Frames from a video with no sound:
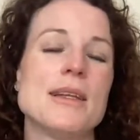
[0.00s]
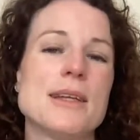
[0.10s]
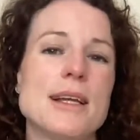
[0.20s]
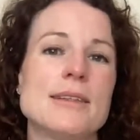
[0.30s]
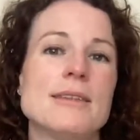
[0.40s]

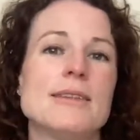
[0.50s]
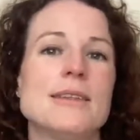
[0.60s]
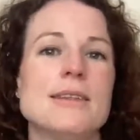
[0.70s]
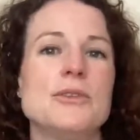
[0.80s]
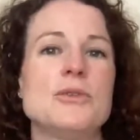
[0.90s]
then
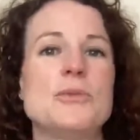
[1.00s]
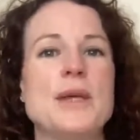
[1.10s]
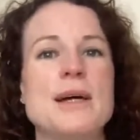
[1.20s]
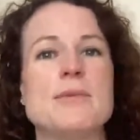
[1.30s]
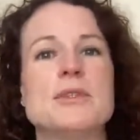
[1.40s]
you'll be
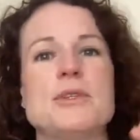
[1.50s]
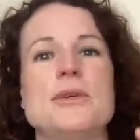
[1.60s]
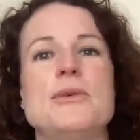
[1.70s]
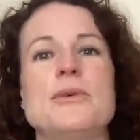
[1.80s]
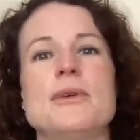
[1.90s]
able
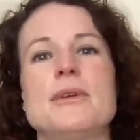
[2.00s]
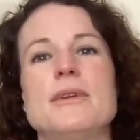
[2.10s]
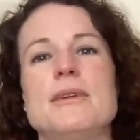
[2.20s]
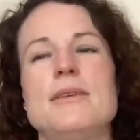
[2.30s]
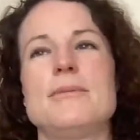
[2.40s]
to
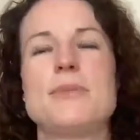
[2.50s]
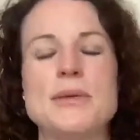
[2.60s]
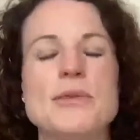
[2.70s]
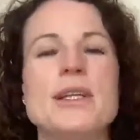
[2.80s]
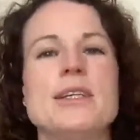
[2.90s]

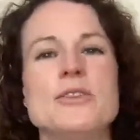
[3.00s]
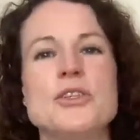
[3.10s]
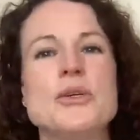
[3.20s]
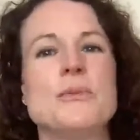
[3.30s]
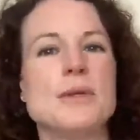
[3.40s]
be really in
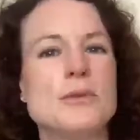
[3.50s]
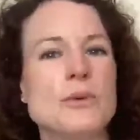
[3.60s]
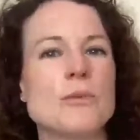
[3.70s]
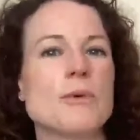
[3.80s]
tune with your